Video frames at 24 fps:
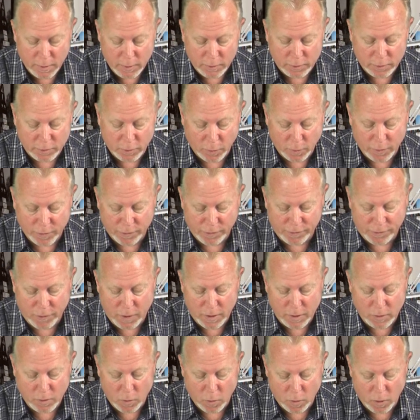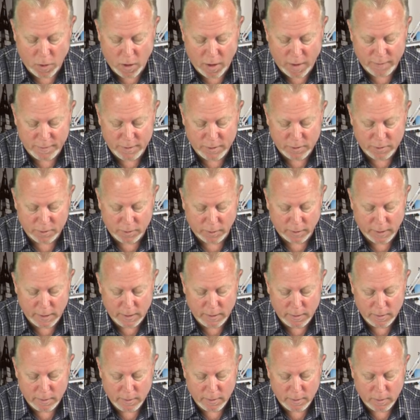So the front door obviously